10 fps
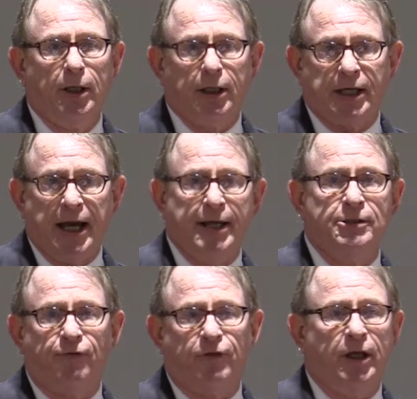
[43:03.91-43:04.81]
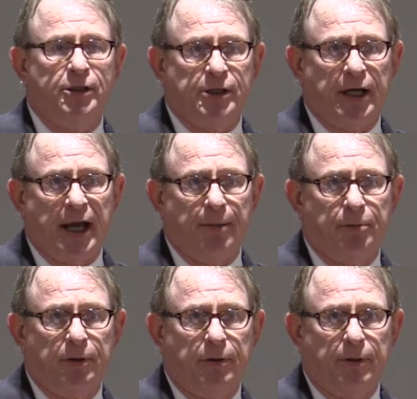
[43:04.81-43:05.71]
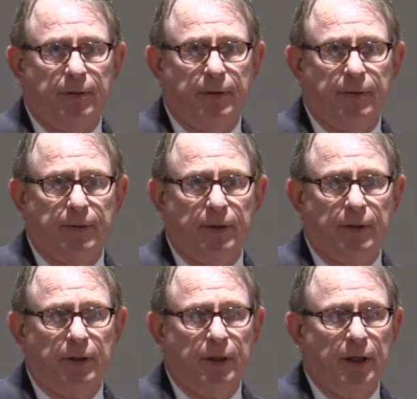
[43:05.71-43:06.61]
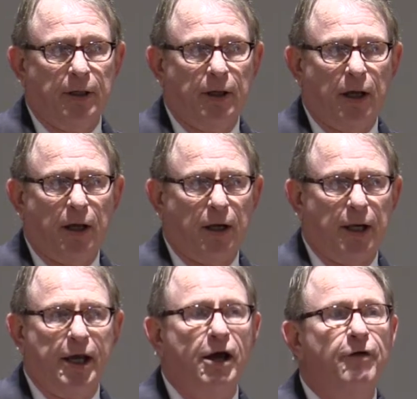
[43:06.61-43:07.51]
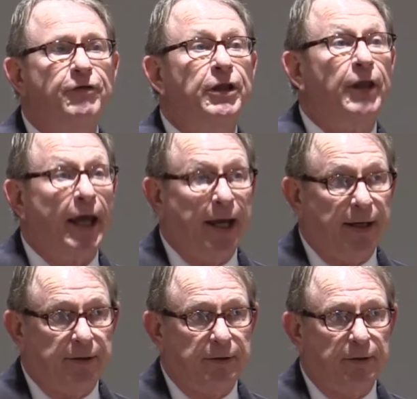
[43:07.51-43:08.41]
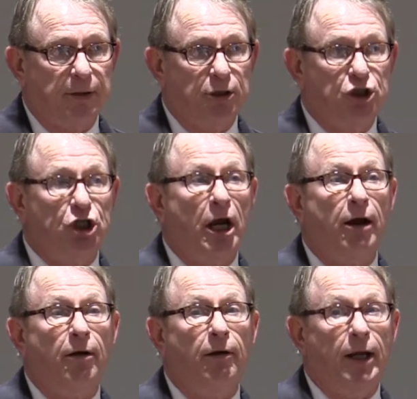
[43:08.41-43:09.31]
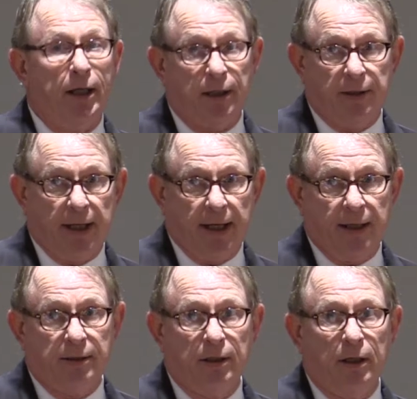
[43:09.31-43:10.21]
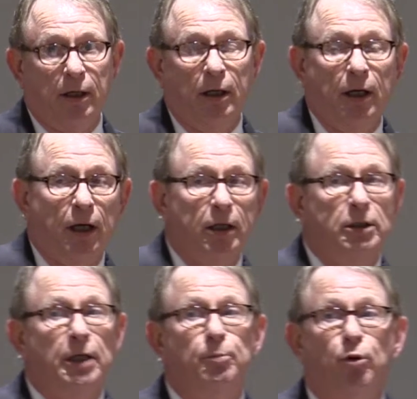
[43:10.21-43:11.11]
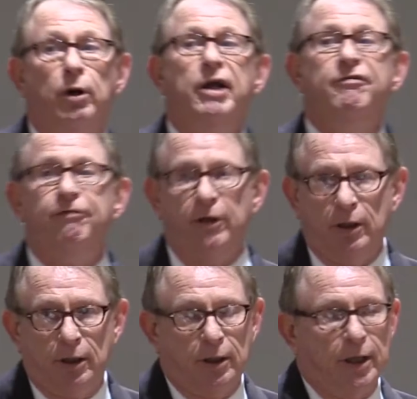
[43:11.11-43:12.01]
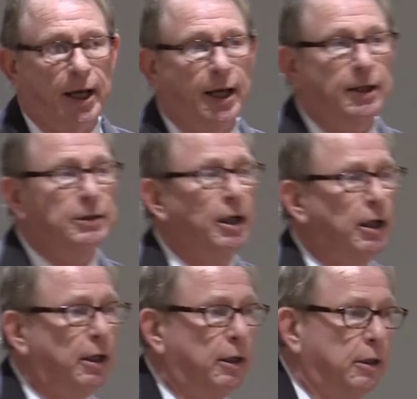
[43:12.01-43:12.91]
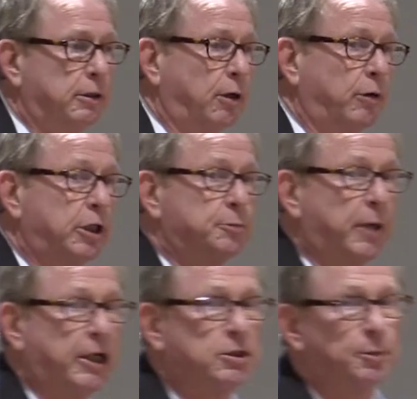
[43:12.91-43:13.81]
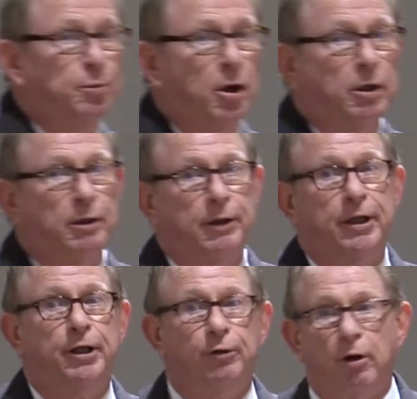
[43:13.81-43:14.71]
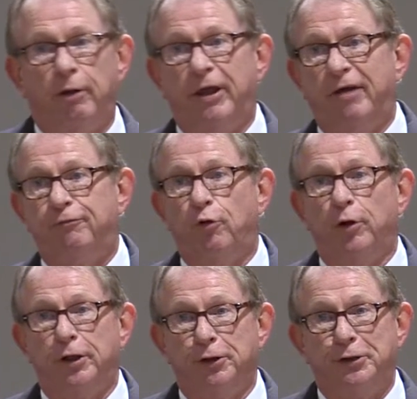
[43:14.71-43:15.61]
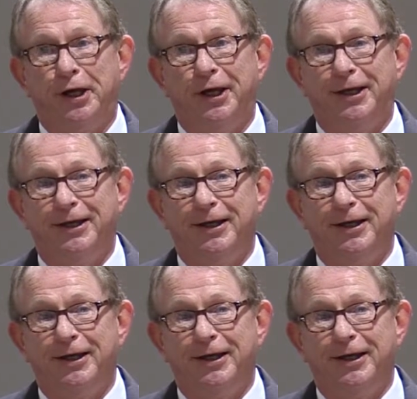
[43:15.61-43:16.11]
and the kinds of things that happen. A love in that, a sharing in that, a debriefing in that. Don't expect your partner to do all that for you, okay?